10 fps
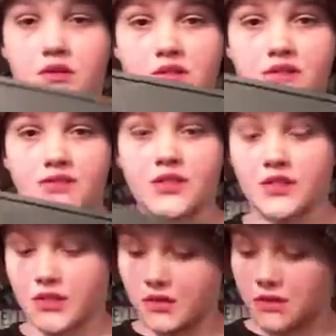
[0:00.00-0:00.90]

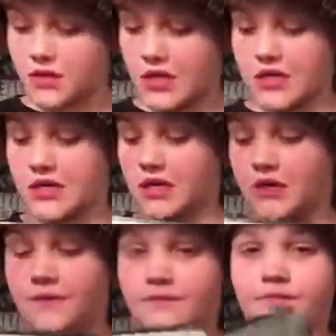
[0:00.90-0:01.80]
DVD and
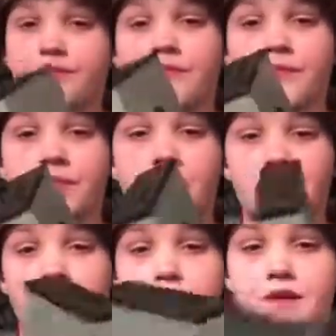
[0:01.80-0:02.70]
a
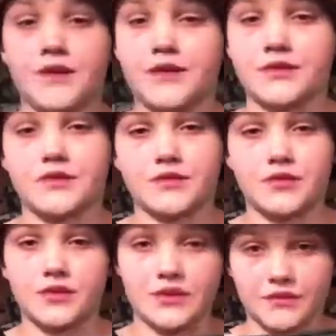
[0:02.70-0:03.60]
disc. So
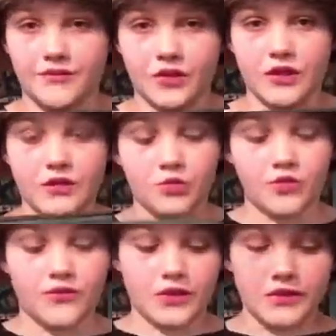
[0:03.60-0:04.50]
this is for like
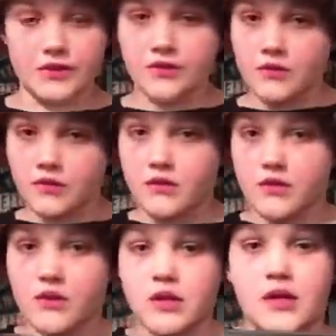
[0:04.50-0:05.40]
movies,
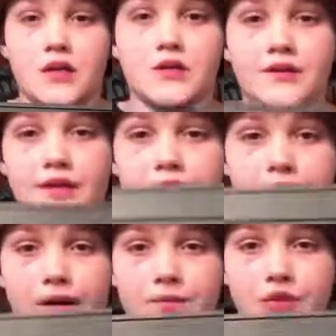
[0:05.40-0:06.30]
and then you
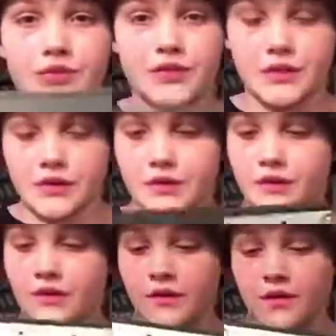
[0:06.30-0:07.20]
got music.
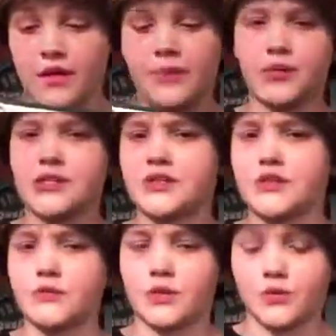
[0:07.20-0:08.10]
I'm pretty sure
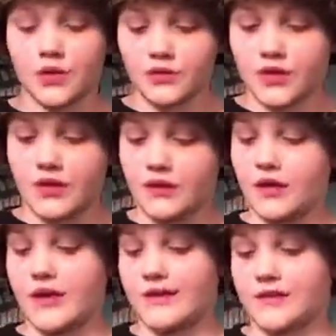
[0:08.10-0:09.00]
it would work with
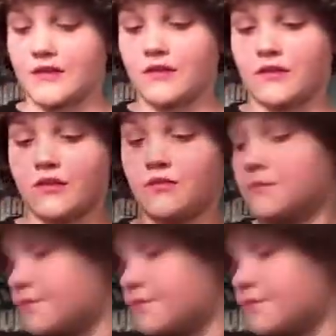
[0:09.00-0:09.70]
anything though.